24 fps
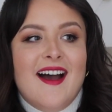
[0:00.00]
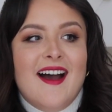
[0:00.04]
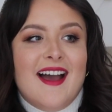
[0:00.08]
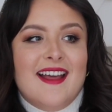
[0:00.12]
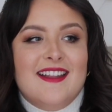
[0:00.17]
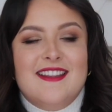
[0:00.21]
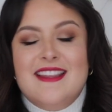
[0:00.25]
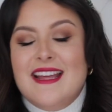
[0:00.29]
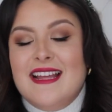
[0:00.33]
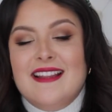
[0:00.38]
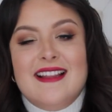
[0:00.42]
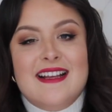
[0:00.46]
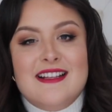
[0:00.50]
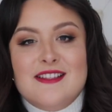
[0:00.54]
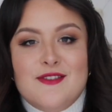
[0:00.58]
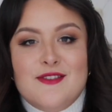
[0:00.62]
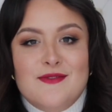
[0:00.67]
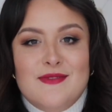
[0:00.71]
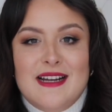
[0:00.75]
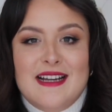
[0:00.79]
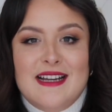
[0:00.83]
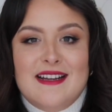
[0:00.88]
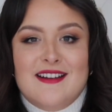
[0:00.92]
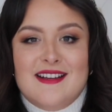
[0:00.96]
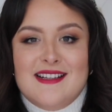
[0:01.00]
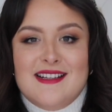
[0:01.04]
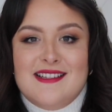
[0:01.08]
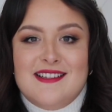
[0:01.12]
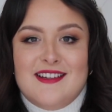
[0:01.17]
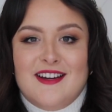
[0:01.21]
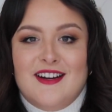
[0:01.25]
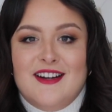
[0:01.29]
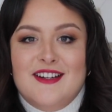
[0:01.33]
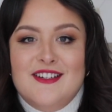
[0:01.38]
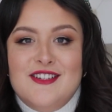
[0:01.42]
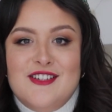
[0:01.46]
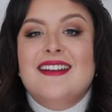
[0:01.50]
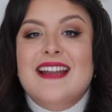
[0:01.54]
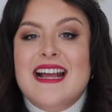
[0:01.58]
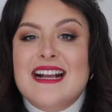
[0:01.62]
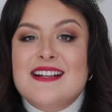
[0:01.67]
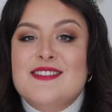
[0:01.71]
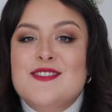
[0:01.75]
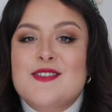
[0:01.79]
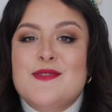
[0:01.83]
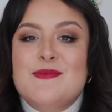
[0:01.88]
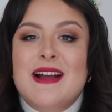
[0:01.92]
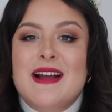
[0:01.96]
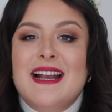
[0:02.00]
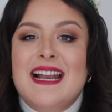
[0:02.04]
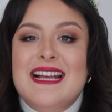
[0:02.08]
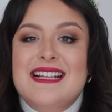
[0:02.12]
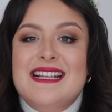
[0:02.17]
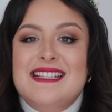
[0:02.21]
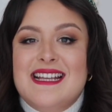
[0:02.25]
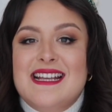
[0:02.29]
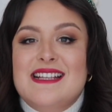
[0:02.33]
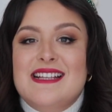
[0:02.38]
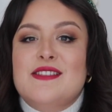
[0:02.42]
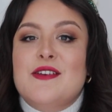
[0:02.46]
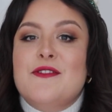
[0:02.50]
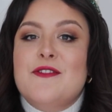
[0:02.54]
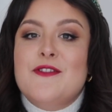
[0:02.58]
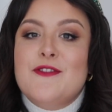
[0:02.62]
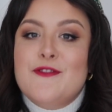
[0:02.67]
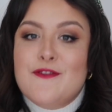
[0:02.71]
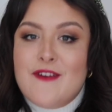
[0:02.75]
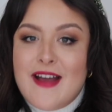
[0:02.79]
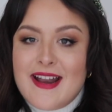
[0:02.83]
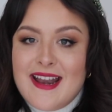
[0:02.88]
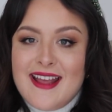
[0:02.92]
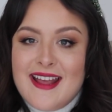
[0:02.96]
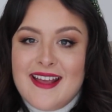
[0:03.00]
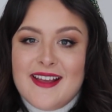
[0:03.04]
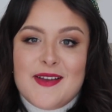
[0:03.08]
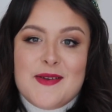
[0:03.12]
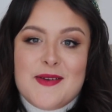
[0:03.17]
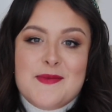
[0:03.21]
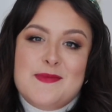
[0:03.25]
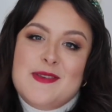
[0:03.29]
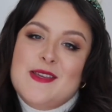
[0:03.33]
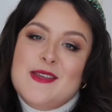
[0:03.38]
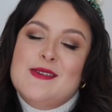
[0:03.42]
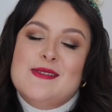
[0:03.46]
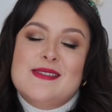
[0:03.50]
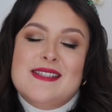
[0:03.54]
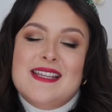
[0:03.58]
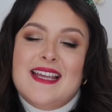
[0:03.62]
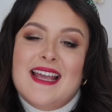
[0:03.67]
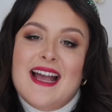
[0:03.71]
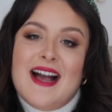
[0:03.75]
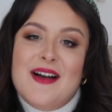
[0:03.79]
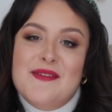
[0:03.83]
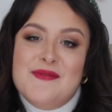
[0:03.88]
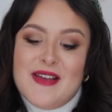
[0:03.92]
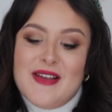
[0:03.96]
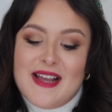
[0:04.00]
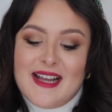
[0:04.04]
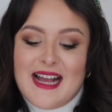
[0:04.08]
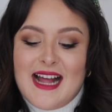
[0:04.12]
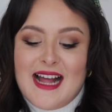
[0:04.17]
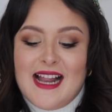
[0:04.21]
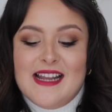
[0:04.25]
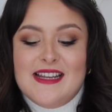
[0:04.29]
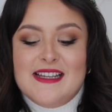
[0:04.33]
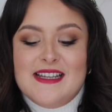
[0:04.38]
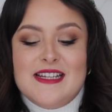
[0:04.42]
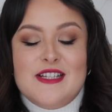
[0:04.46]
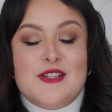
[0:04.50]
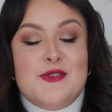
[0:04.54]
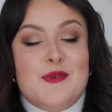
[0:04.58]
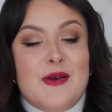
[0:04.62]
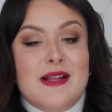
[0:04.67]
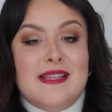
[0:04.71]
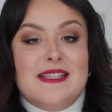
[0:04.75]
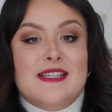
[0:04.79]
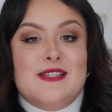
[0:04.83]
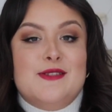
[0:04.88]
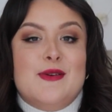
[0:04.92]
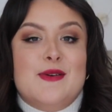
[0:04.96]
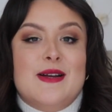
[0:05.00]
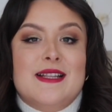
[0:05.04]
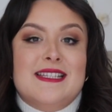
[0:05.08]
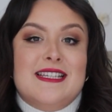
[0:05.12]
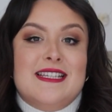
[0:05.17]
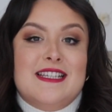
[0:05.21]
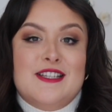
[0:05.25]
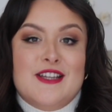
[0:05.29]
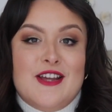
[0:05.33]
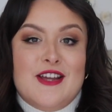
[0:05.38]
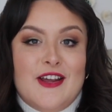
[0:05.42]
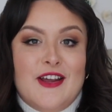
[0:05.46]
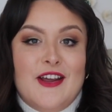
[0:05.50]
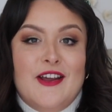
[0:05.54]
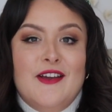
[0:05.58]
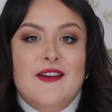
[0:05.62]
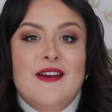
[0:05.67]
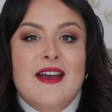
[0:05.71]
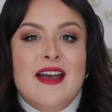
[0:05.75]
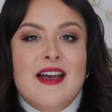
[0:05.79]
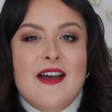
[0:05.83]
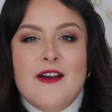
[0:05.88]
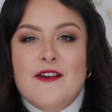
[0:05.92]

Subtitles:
I think that's a really nice touch. Next on my list is the Fenty Beauty Advent Calendar 2022.